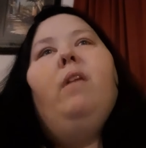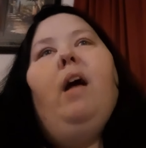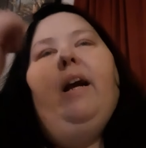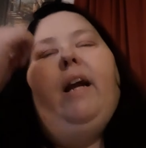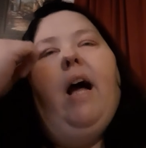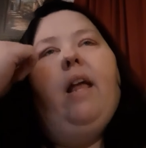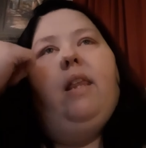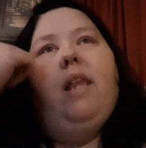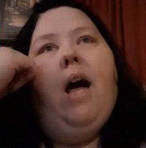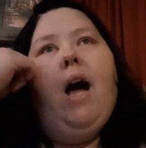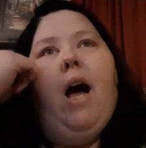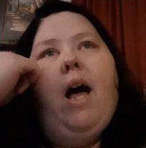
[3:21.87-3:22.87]
I got
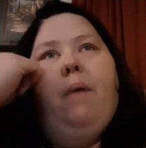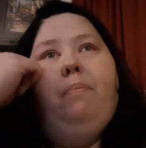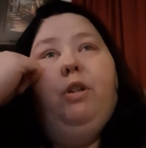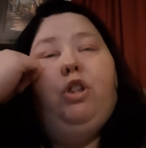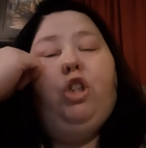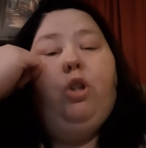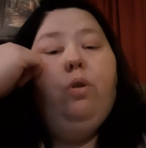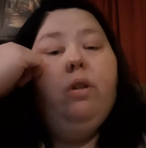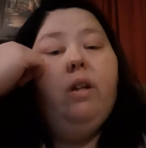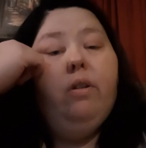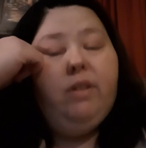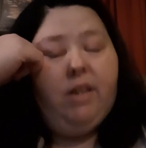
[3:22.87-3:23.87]
that. I put 2
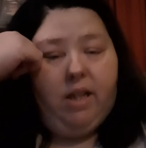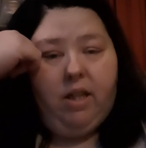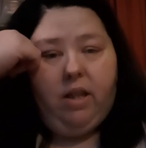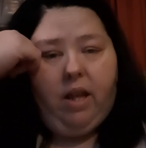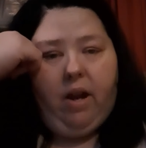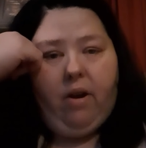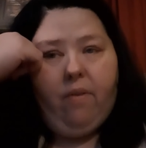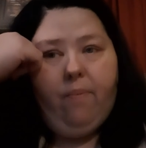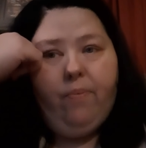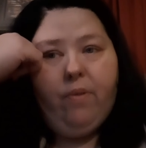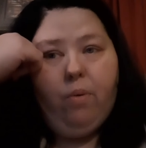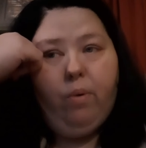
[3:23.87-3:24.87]
of those in
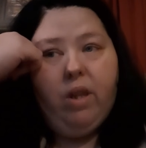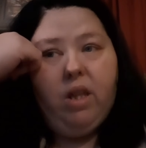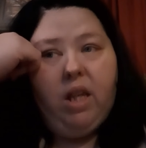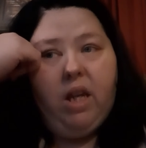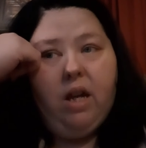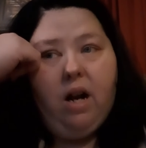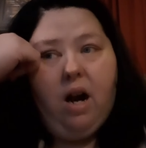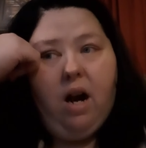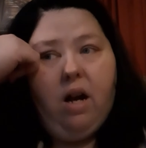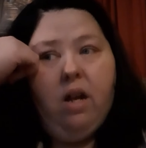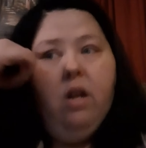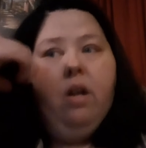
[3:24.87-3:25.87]
there with
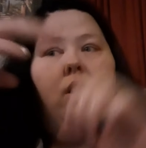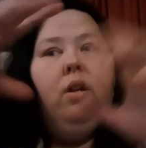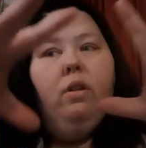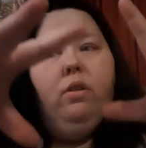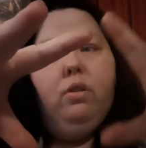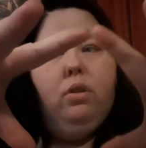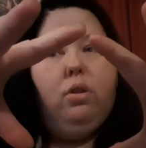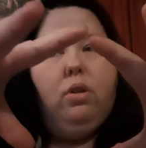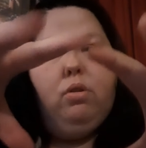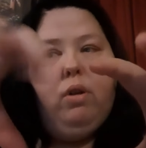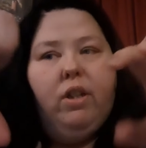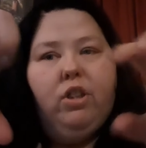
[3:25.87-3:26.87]
the
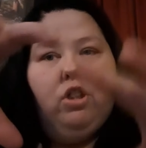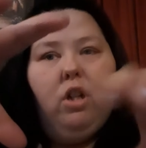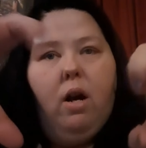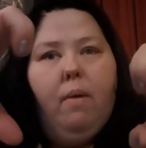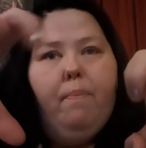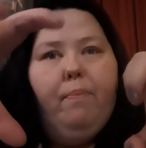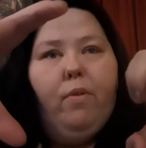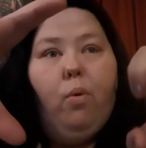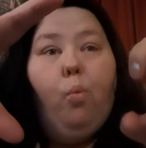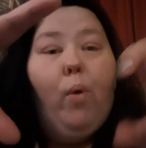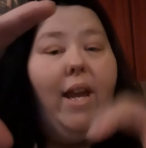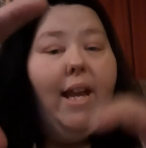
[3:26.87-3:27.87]
crushed up
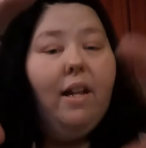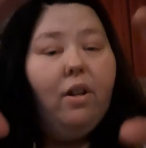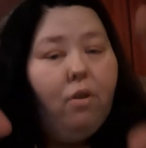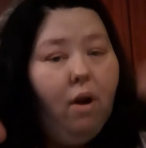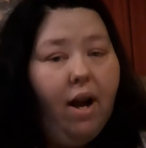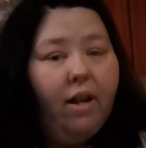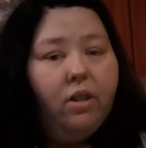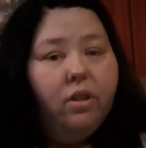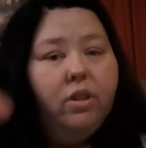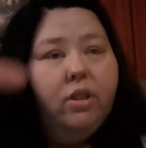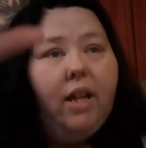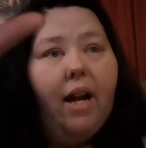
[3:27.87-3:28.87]
wheat
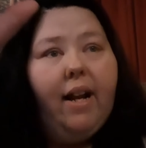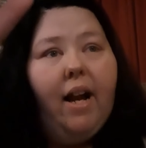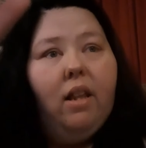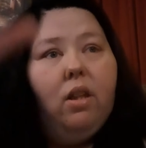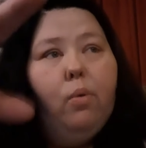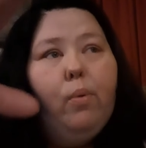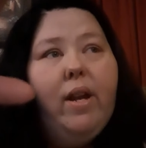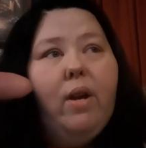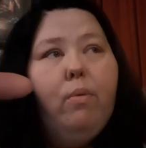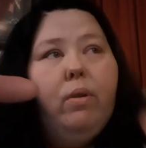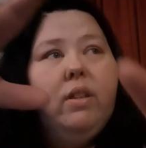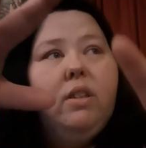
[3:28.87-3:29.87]
crackers. I got the
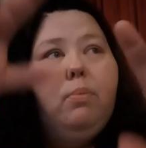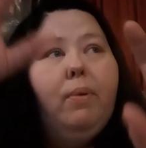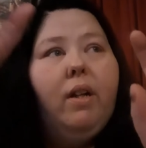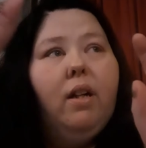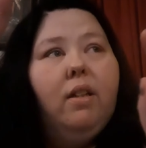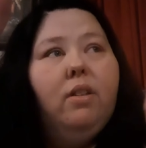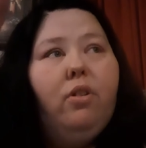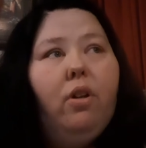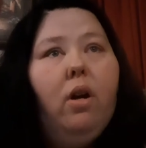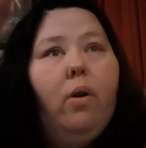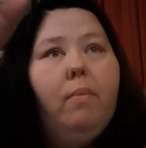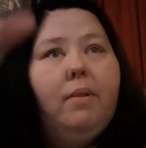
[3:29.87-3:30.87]
wheat ones because,
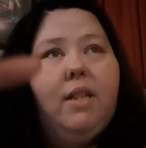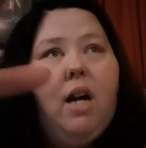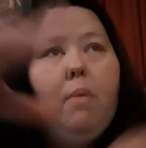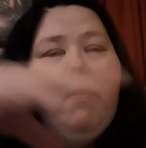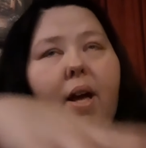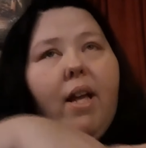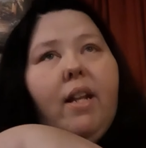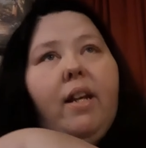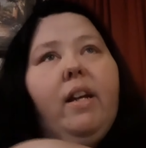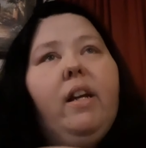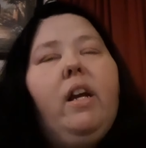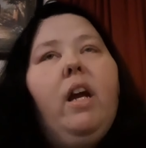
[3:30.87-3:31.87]
I'm a
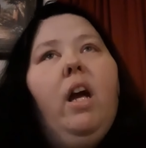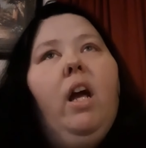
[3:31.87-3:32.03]
diabetic.